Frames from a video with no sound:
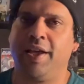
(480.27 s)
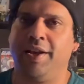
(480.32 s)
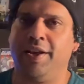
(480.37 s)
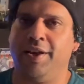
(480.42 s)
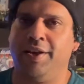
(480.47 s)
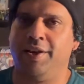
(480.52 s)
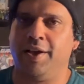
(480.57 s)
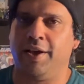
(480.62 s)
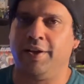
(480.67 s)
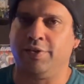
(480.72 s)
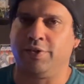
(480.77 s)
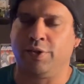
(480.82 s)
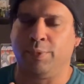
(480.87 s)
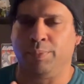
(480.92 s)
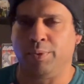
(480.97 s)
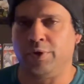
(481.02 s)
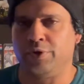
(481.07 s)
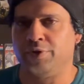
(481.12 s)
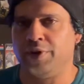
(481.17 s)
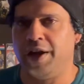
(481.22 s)
that he does to
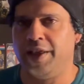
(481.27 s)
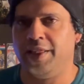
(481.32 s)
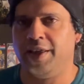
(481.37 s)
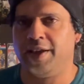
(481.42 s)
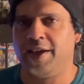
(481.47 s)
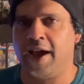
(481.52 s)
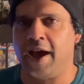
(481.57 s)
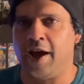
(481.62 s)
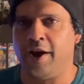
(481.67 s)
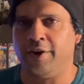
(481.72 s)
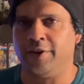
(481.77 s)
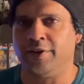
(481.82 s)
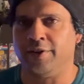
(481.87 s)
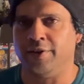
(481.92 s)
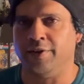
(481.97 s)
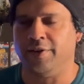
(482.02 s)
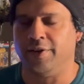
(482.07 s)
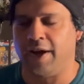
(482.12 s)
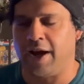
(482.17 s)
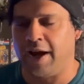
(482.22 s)
portray the
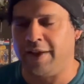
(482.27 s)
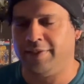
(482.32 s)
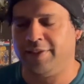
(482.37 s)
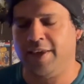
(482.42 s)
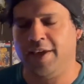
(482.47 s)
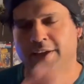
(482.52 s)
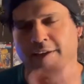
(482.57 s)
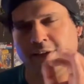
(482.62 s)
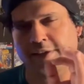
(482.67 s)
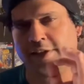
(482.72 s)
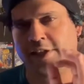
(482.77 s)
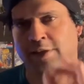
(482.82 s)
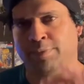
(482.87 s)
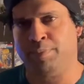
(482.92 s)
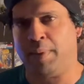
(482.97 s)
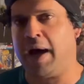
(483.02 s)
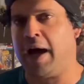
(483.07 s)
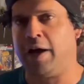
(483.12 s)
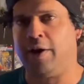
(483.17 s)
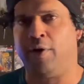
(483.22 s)
character, I think is
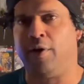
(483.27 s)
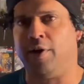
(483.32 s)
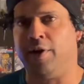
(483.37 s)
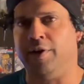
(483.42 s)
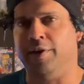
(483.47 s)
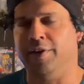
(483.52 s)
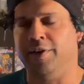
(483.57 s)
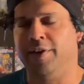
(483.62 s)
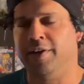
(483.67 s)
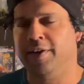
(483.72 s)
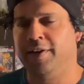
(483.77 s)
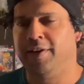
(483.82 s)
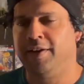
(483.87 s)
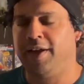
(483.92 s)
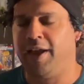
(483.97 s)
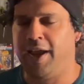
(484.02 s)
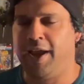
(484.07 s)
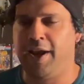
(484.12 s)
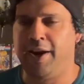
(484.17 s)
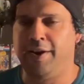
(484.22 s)
spot on.
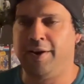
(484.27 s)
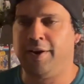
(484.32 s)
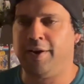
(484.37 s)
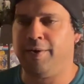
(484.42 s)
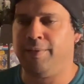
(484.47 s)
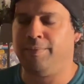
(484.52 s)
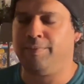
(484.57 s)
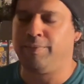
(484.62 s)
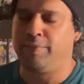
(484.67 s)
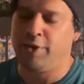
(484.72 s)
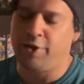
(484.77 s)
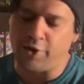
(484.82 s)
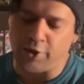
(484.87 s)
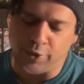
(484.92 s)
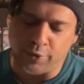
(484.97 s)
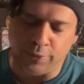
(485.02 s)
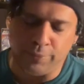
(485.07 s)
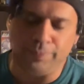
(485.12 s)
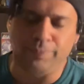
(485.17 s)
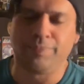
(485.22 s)
And, um, you
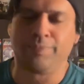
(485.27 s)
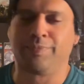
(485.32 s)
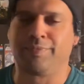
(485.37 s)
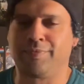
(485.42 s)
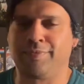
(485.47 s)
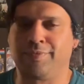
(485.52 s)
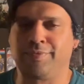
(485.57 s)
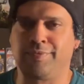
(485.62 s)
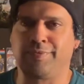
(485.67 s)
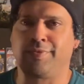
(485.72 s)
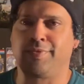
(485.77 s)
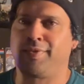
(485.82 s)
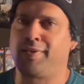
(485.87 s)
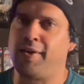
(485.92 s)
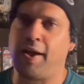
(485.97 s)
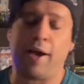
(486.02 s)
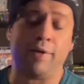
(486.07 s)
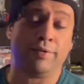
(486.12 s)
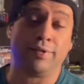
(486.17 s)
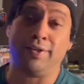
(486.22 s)
know,
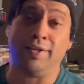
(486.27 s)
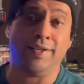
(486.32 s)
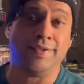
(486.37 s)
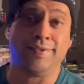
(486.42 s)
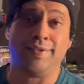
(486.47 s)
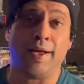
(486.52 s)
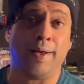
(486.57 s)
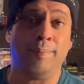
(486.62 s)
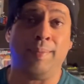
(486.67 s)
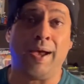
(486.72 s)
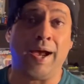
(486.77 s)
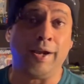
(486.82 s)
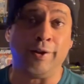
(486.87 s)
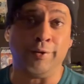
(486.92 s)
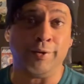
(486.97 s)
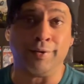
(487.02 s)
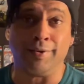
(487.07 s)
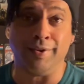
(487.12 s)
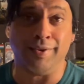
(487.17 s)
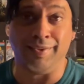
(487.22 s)
obviously it's not bad
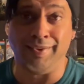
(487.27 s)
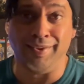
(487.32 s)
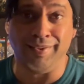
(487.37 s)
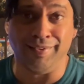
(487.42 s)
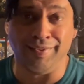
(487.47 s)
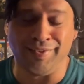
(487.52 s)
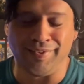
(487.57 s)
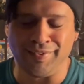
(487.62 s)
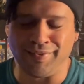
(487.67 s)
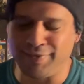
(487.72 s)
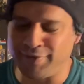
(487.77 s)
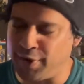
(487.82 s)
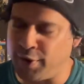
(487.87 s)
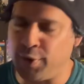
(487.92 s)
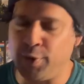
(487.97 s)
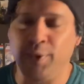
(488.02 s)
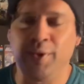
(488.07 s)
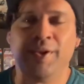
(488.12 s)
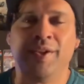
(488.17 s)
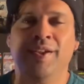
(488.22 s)
looking either.
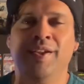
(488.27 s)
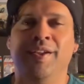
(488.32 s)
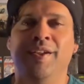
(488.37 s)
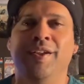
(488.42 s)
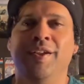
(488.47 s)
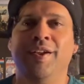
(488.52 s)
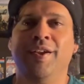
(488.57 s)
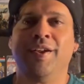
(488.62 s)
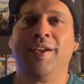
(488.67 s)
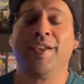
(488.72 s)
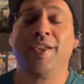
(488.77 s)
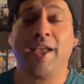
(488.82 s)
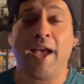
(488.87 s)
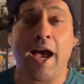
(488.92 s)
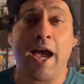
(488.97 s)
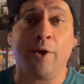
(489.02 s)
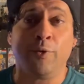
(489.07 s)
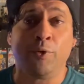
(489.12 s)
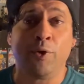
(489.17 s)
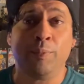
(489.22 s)
So
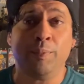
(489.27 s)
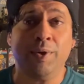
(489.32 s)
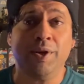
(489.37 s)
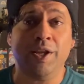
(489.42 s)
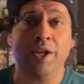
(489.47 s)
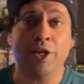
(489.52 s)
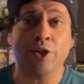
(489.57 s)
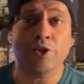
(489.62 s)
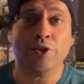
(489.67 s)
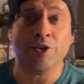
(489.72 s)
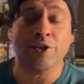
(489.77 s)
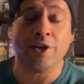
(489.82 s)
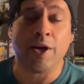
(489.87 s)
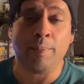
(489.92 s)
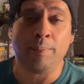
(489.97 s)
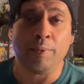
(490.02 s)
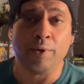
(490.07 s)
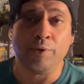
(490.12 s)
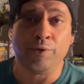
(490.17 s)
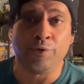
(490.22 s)
Catwoman issue
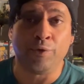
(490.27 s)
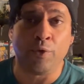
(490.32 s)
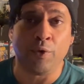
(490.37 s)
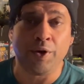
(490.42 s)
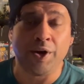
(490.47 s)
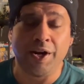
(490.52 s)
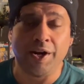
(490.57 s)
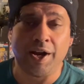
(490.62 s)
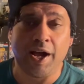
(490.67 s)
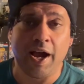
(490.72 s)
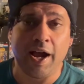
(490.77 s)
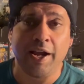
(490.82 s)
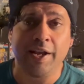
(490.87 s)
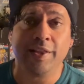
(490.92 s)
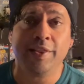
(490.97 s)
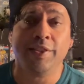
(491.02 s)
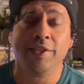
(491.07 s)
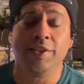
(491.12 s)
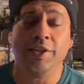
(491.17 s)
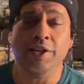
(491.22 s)
number
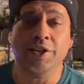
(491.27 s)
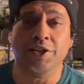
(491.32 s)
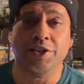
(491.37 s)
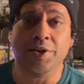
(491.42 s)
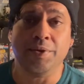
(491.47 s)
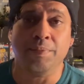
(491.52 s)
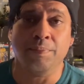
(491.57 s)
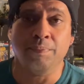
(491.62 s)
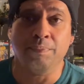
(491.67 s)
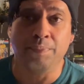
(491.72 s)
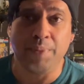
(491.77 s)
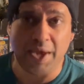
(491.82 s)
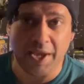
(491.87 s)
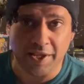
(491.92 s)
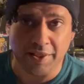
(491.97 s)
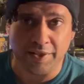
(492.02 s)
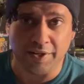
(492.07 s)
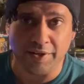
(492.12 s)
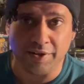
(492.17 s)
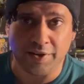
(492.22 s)
forty-nine, the Jim
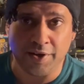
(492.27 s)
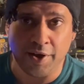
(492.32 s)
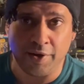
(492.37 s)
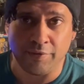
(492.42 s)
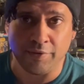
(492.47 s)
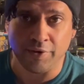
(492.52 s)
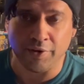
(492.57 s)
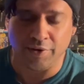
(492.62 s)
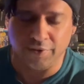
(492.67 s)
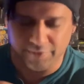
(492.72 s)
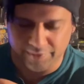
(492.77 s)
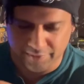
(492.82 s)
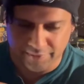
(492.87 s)
Balent cover.